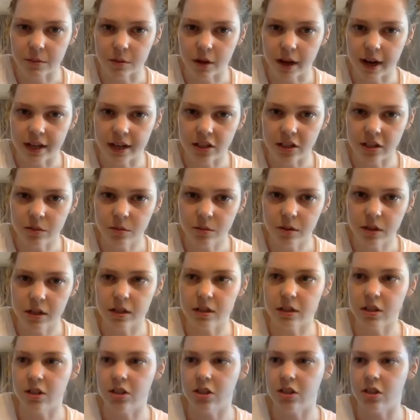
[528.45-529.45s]
I just wanted
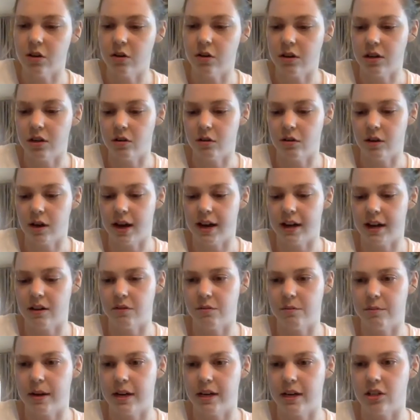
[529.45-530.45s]
to show you kind of
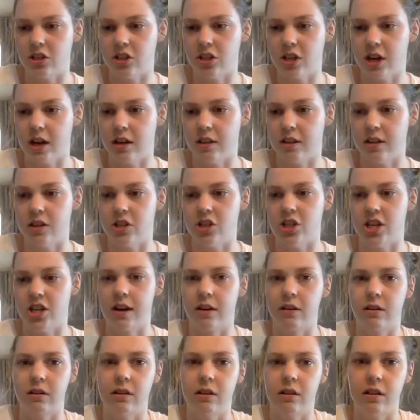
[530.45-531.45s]
the
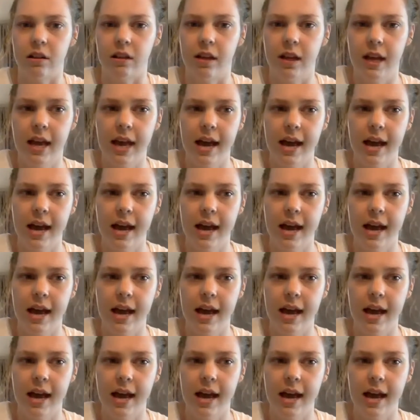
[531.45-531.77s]
general,